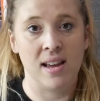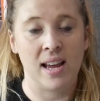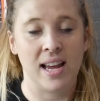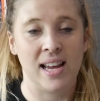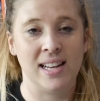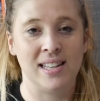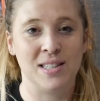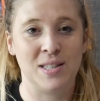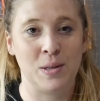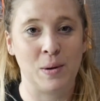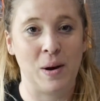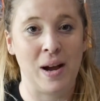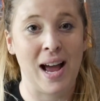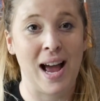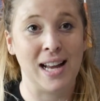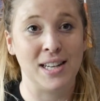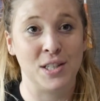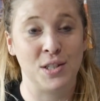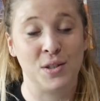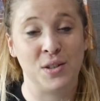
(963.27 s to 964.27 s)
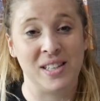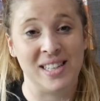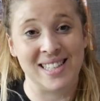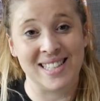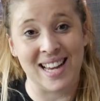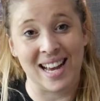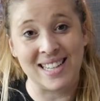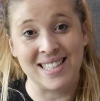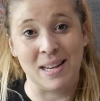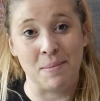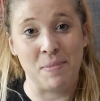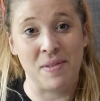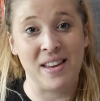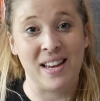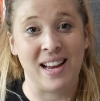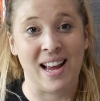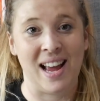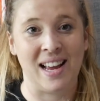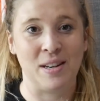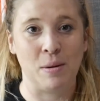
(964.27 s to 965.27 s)
And so I had to do the exact same
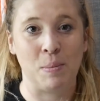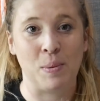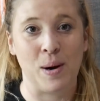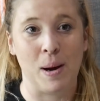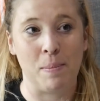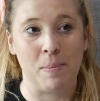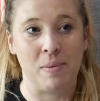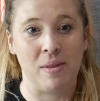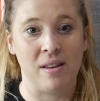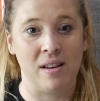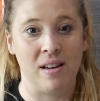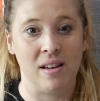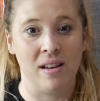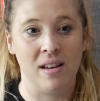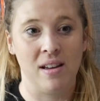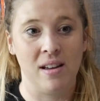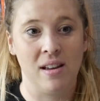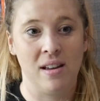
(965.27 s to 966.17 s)
thing. I had to prep the,